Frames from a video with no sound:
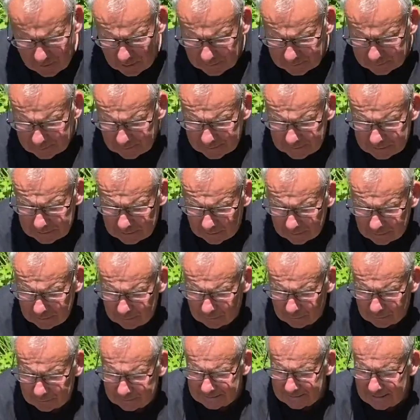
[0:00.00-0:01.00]
as well chuck
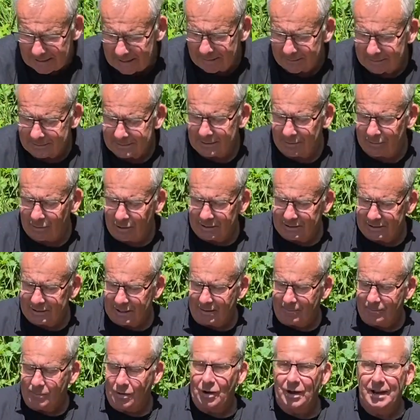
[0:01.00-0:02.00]
yours out. So I
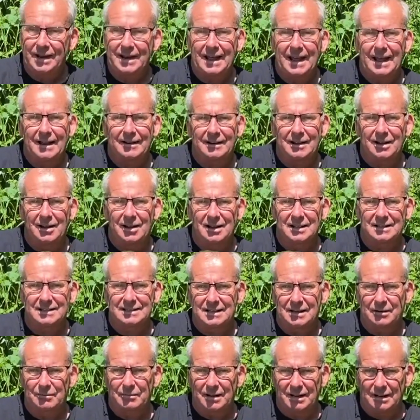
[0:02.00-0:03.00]
chucked mine out, cast
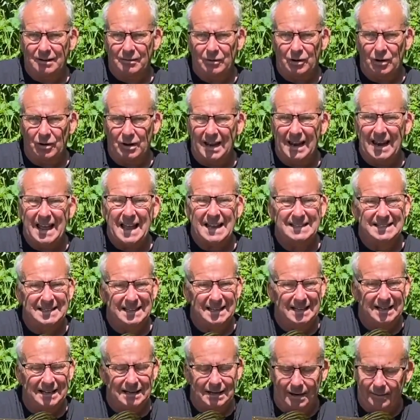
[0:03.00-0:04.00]
it. We've got
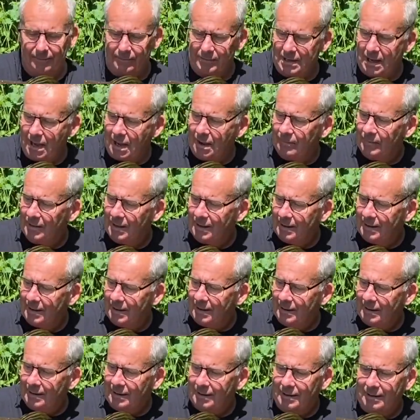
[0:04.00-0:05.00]
elastic clipped up,
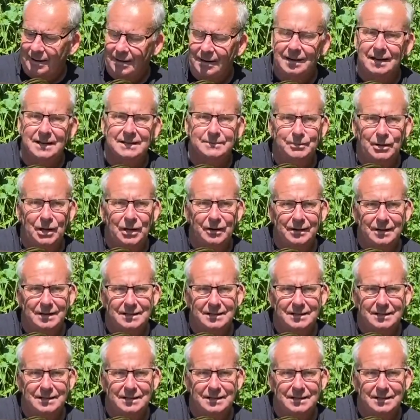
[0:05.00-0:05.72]
and this beauty's